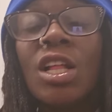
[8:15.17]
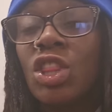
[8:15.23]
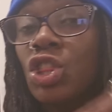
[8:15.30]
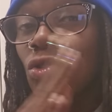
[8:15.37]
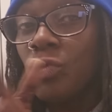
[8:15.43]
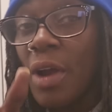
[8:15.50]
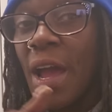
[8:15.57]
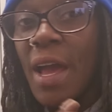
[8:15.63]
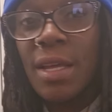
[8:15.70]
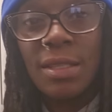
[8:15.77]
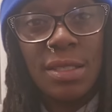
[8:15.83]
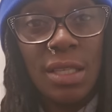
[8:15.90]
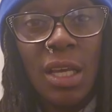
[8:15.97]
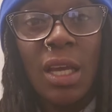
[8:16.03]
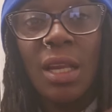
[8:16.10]

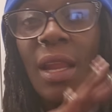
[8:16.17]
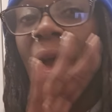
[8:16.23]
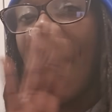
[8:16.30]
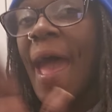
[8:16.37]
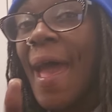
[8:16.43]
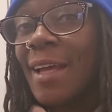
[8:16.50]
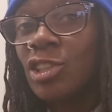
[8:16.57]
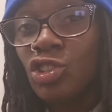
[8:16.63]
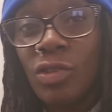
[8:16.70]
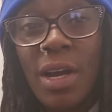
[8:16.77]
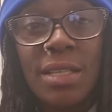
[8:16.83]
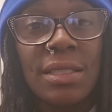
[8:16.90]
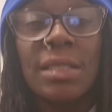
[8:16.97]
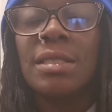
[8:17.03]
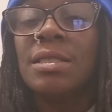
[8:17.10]
threats and
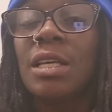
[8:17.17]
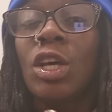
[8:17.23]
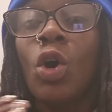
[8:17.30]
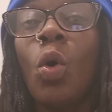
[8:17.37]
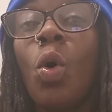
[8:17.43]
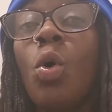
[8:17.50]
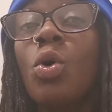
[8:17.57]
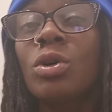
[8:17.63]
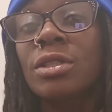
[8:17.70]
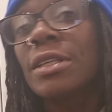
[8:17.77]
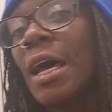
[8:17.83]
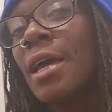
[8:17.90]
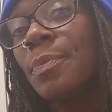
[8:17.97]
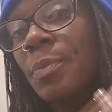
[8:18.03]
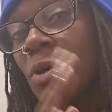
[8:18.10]
addresses and all
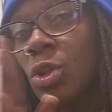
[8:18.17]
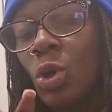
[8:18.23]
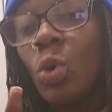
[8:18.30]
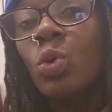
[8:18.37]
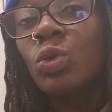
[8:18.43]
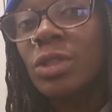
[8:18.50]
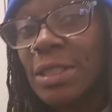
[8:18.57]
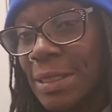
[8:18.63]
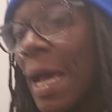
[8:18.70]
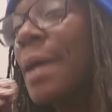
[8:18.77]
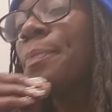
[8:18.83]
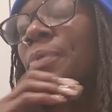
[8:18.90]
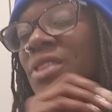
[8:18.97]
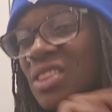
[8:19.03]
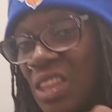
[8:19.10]
type of those
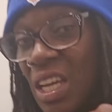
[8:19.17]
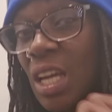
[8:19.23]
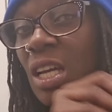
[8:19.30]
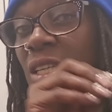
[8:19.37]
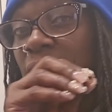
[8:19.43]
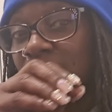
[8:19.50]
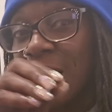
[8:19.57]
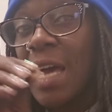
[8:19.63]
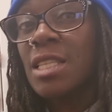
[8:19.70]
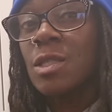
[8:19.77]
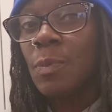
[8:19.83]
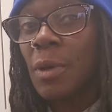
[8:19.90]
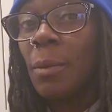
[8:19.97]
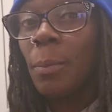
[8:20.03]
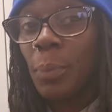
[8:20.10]
type of things that's
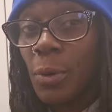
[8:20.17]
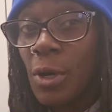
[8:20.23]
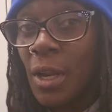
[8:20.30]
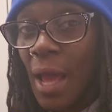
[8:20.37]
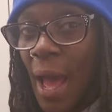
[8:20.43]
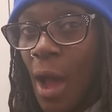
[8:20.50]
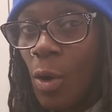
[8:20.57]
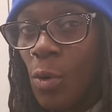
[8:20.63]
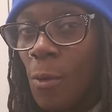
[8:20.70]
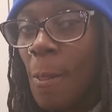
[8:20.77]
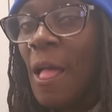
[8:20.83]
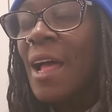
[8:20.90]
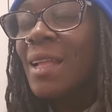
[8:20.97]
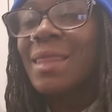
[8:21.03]
been put out